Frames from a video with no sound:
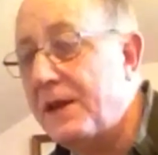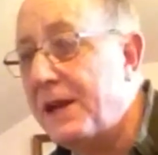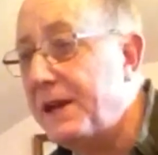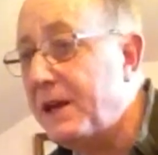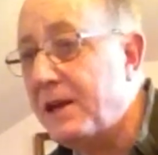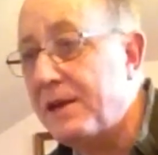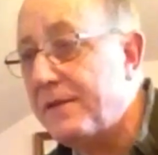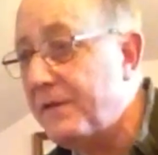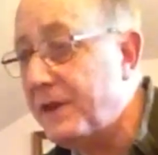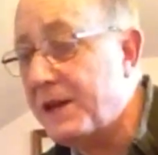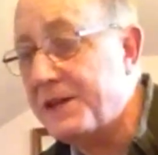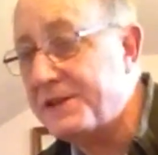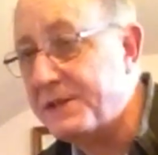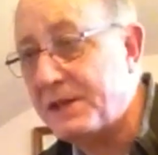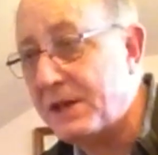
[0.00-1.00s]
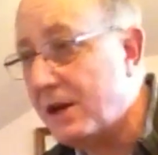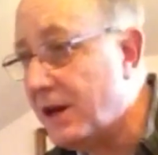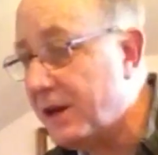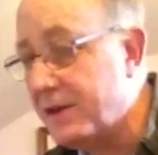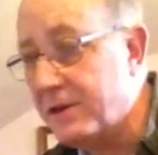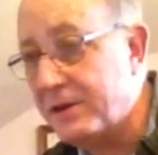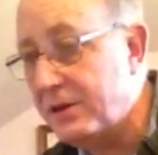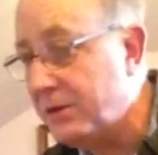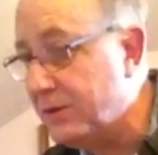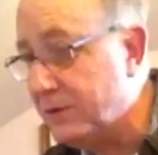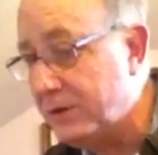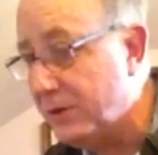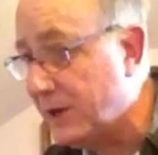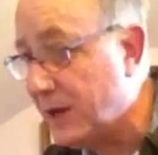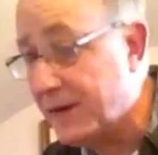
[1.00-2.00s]
any other VSTi that
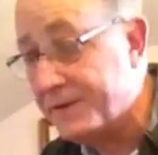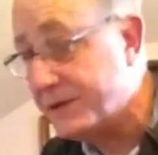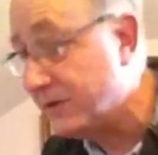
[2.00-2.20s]
you have.